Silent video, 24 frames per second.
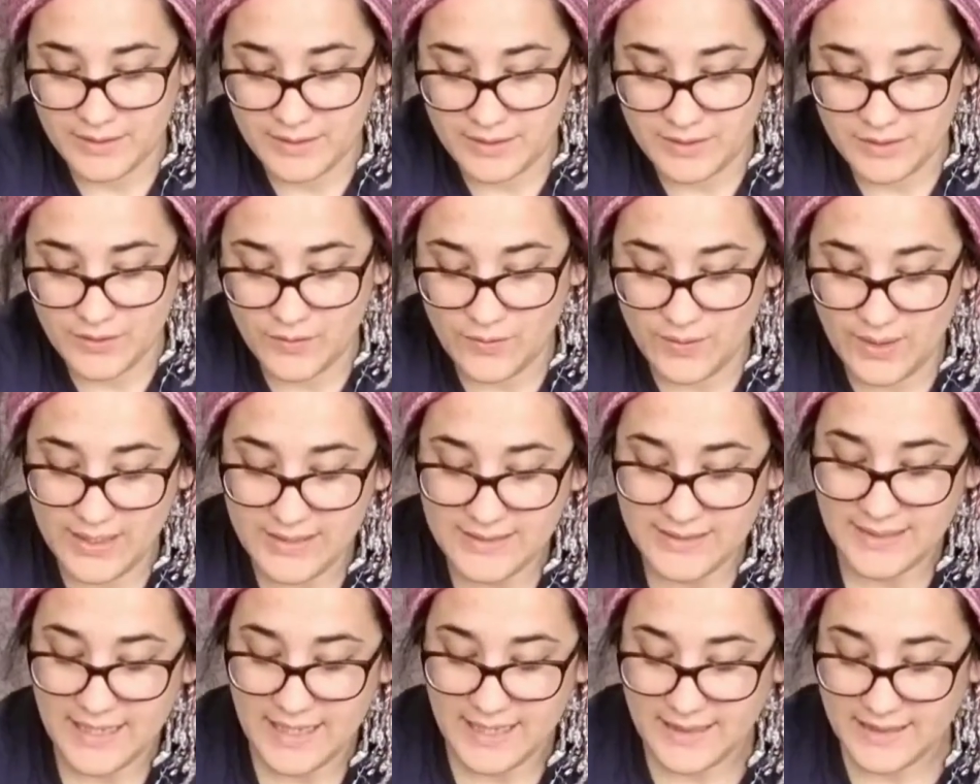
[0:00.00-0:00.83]
So
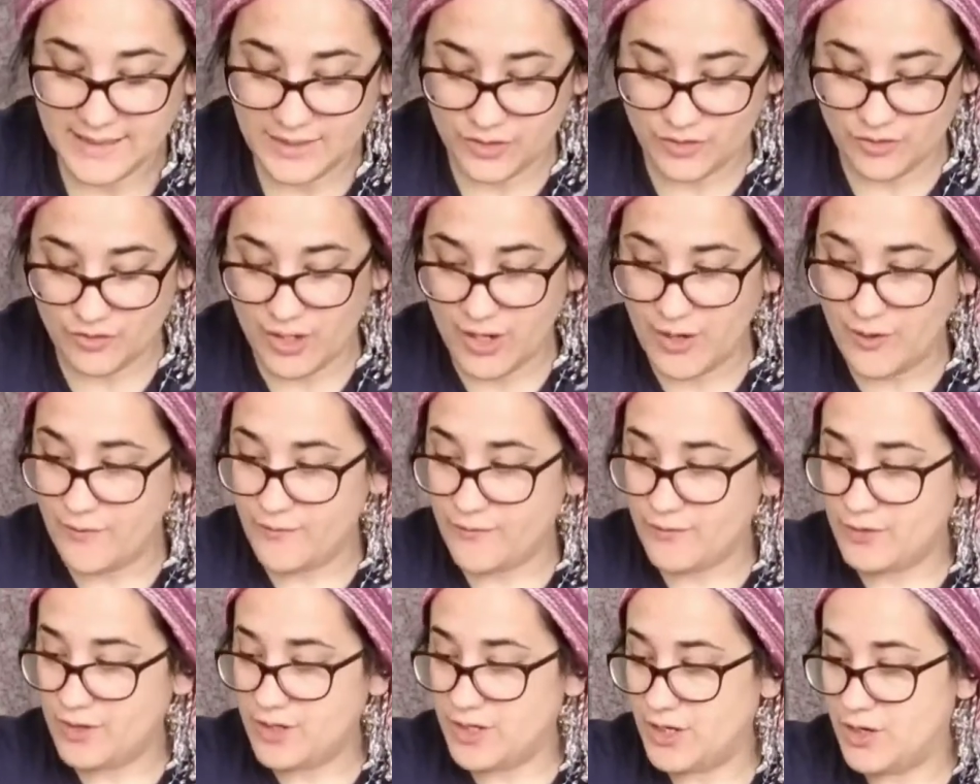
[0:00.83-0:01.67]
let's let this dry
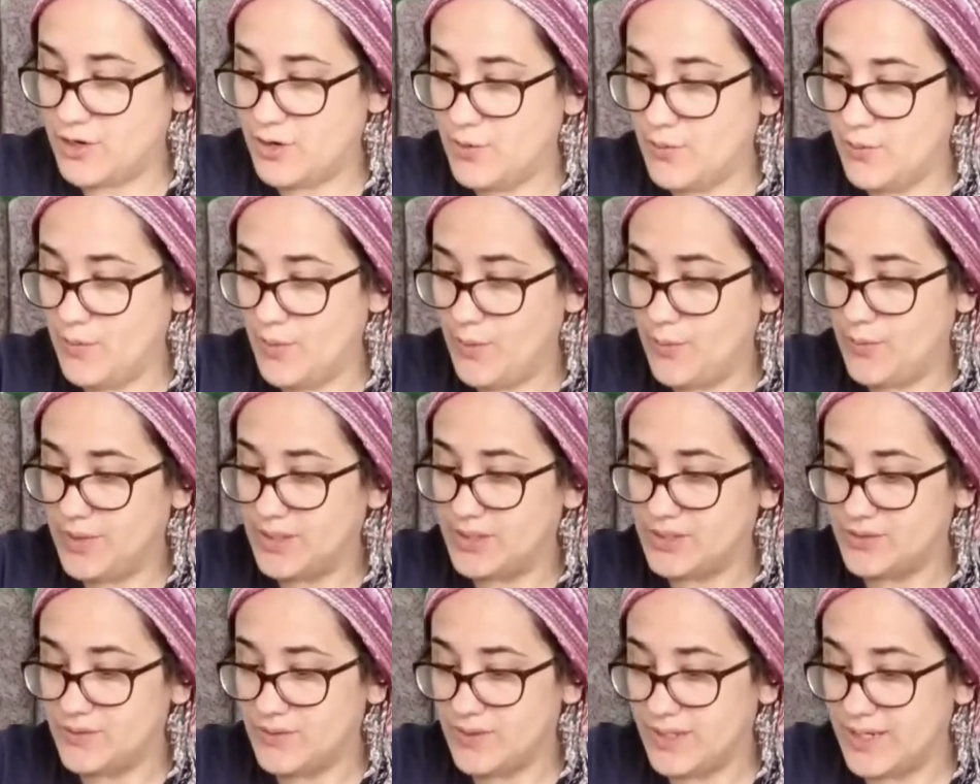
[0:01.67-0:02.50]
over here while we
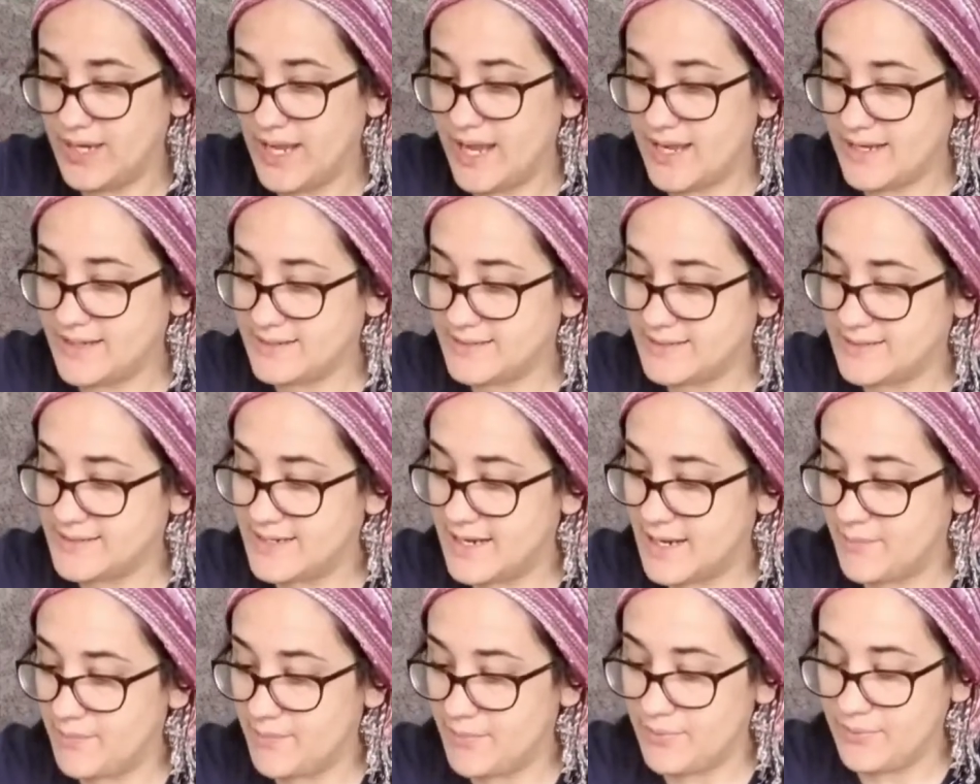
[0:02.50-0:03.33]
do the next
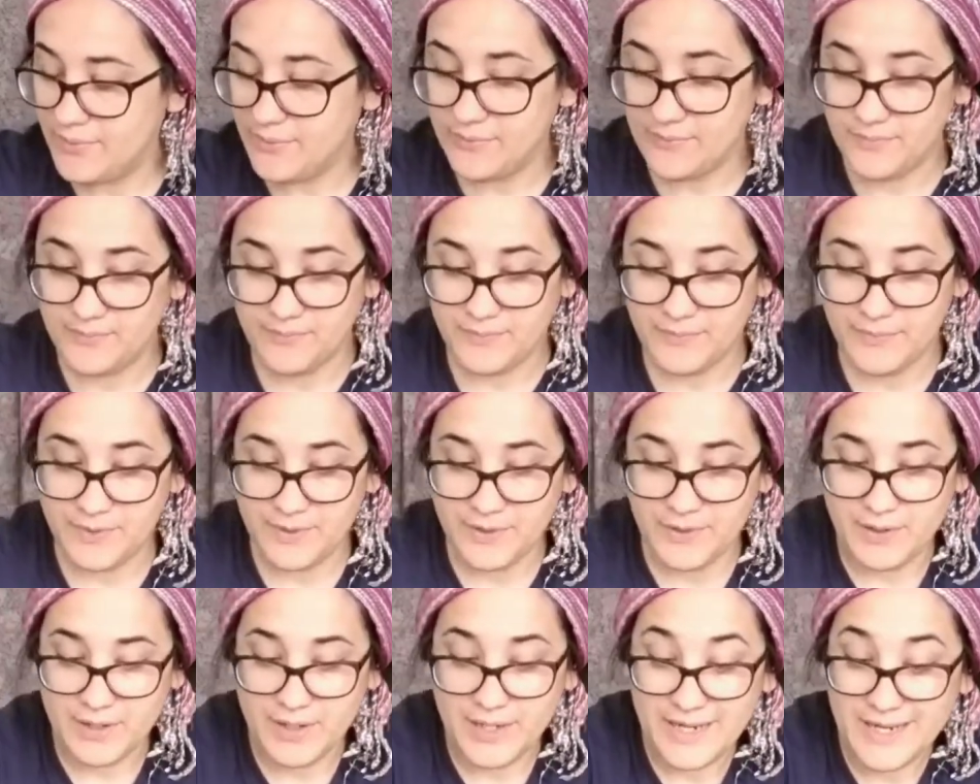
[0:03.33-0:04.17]
step.
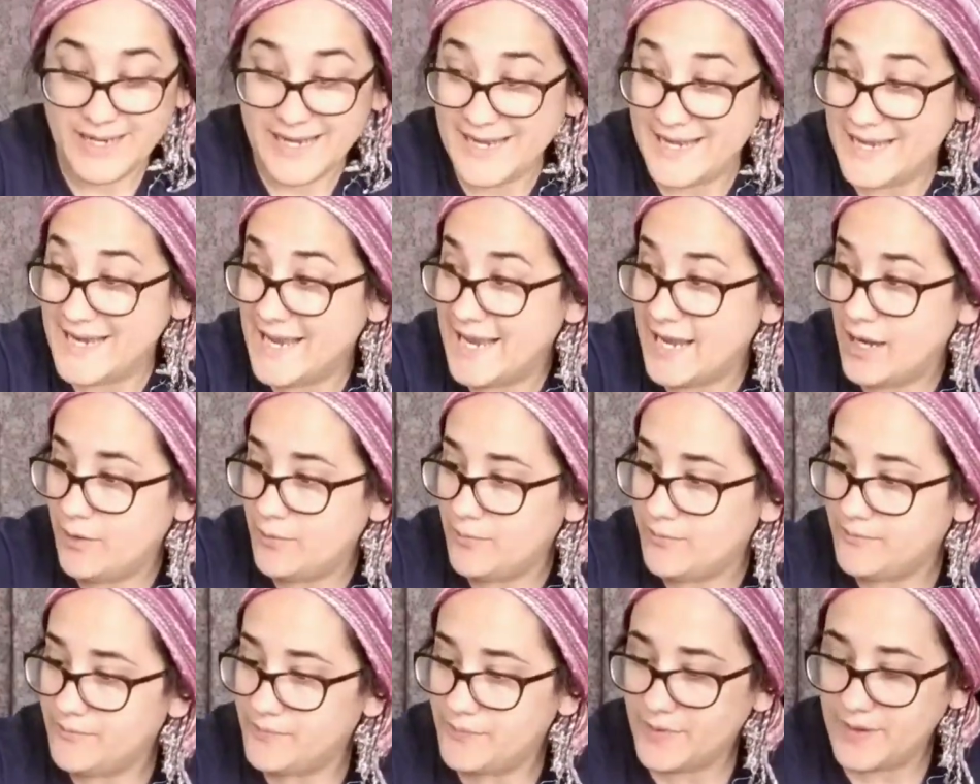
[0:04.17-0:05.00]
Now,
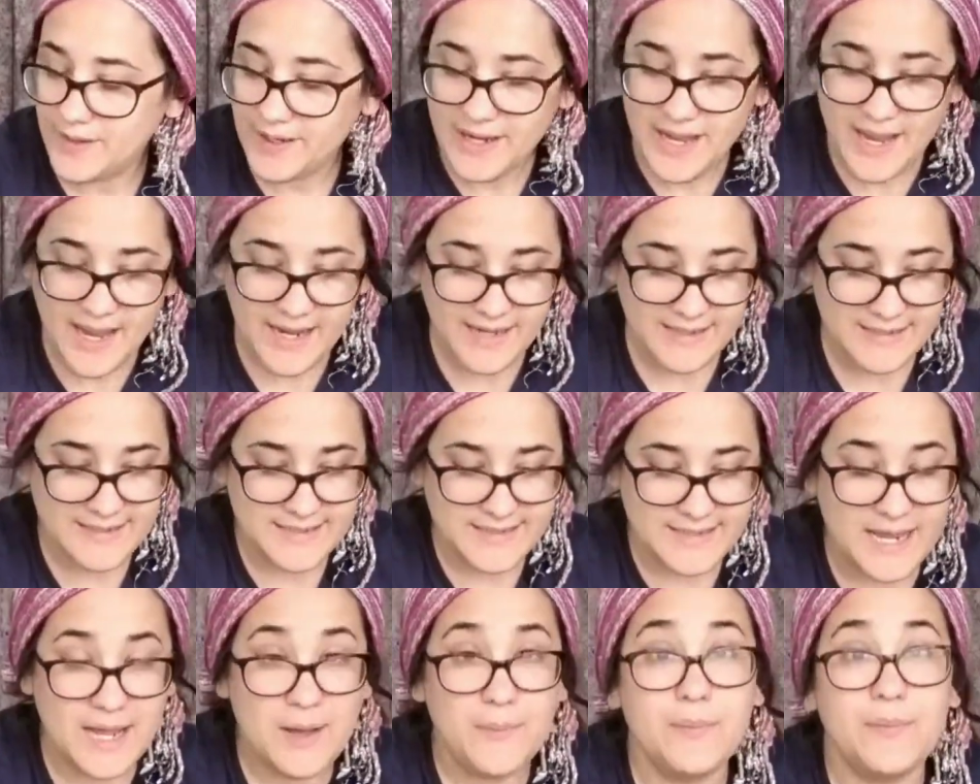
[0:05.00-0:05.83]
the next
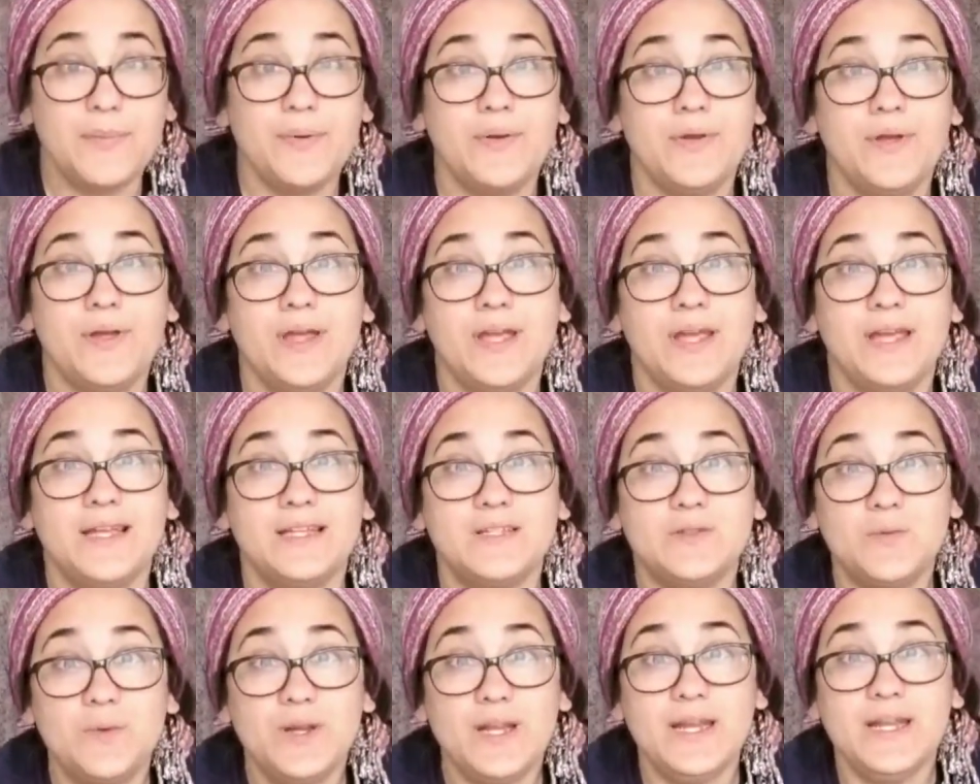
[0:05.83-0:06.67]
step is
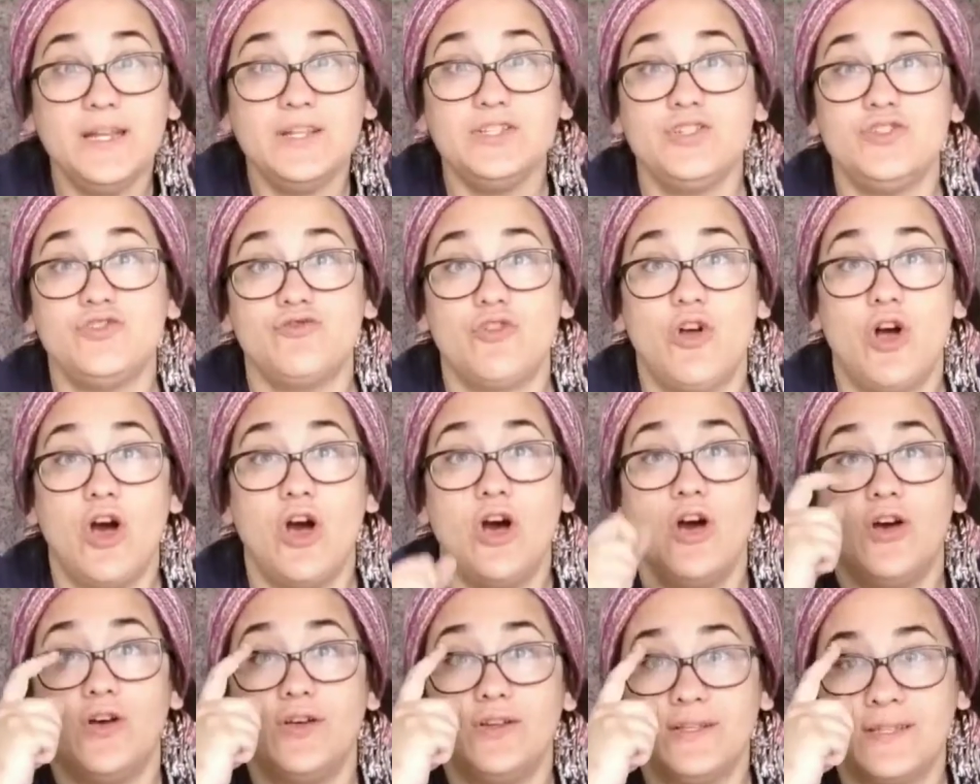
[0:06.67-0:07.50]
we need to
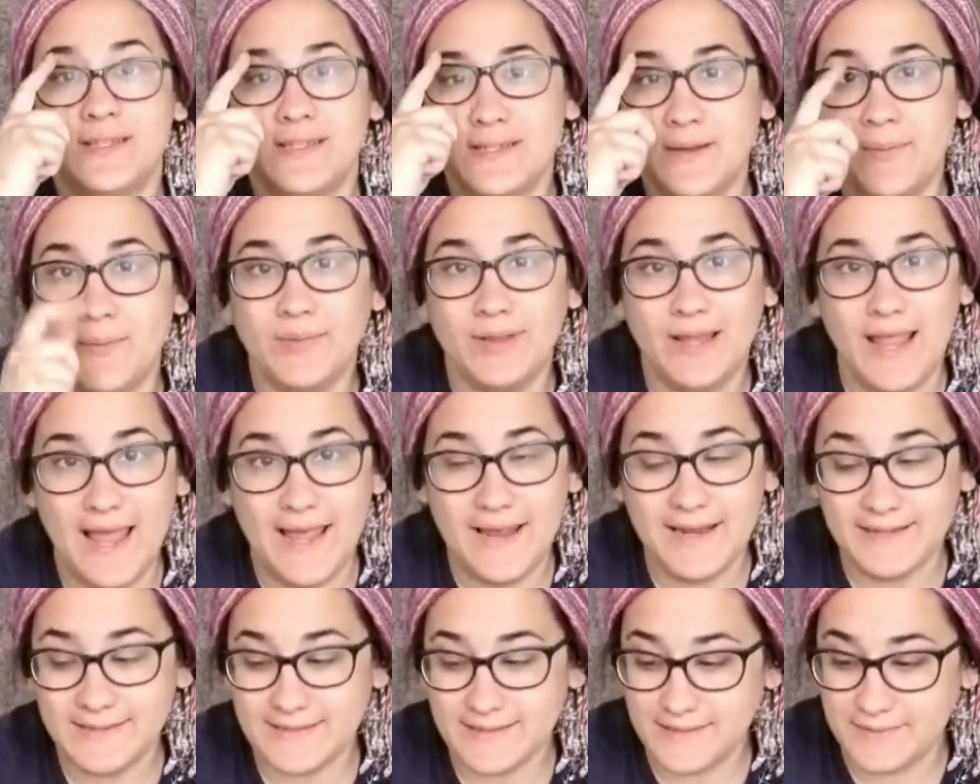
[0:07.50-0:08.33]
draw some
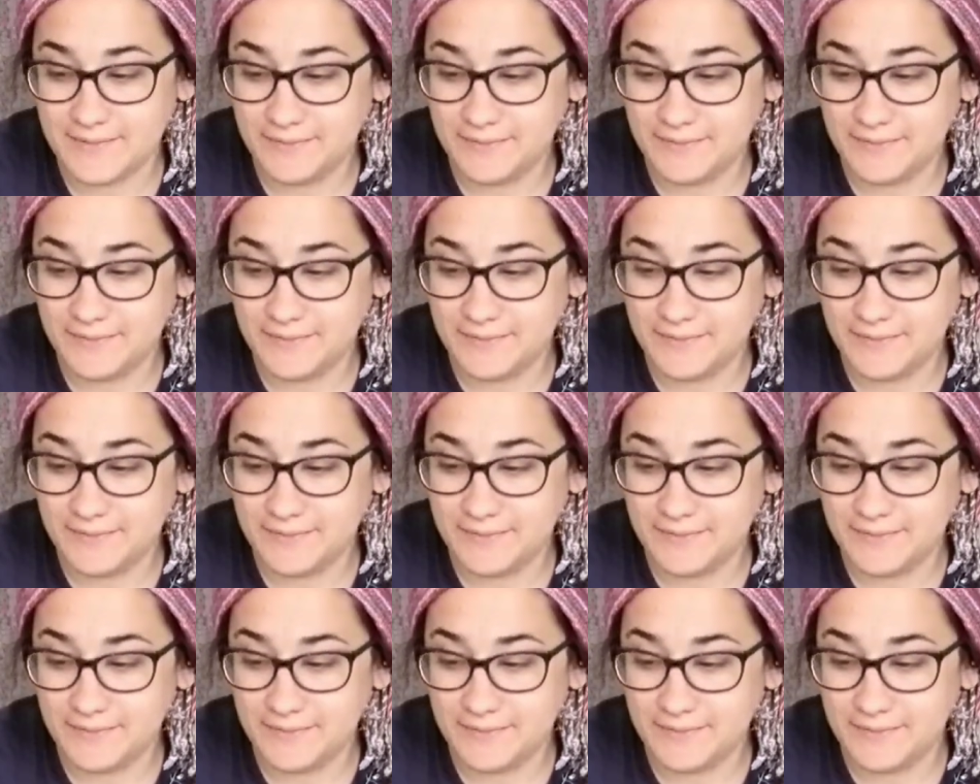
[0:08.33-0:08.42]
legs.